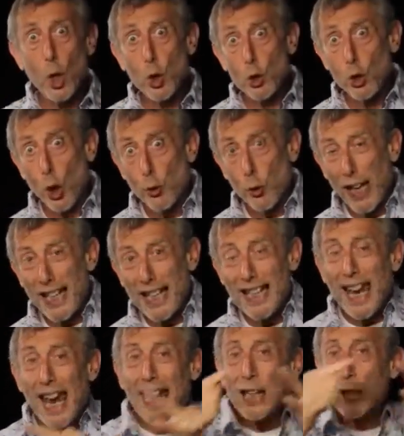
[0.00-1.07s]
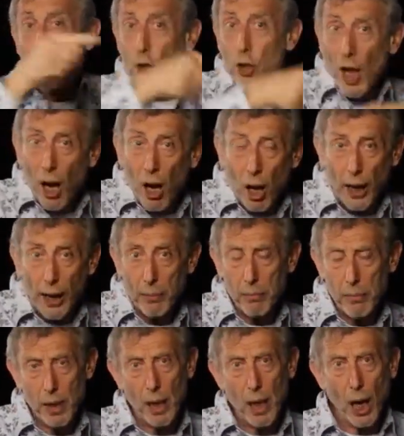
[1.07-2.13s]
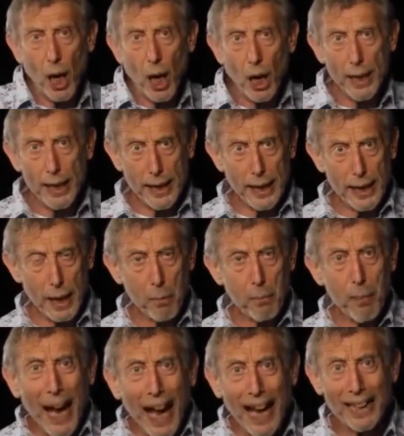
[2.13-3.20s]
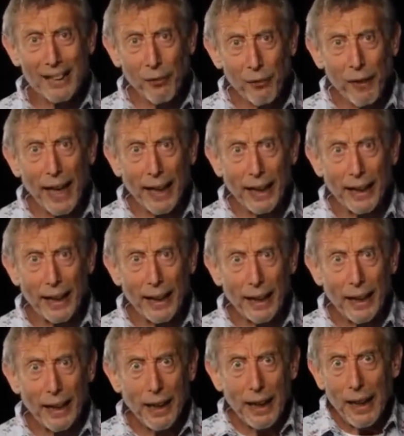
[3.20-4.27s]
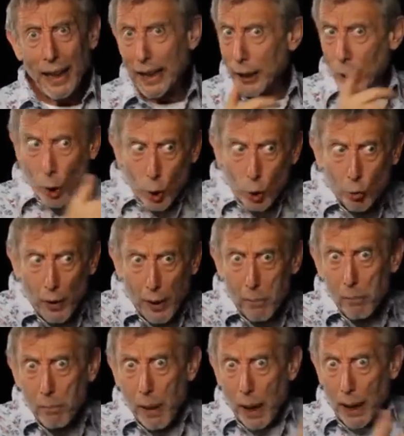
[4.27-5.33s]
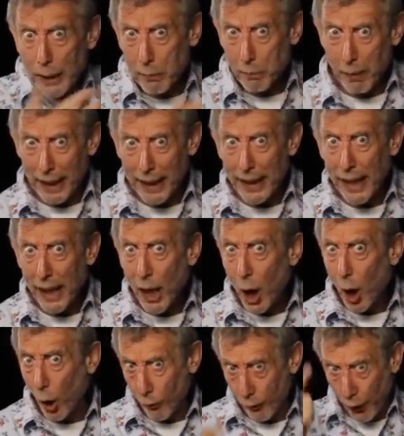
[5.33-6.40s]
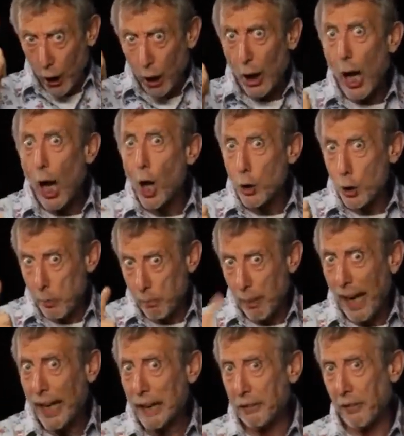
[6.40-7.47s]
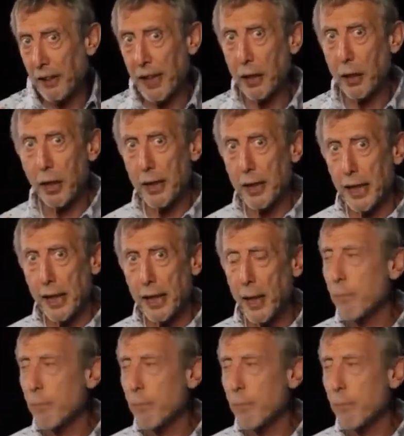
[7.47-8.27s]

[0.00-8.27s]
So the next time I did a bad thing, he could remind me of the last bad thing I did.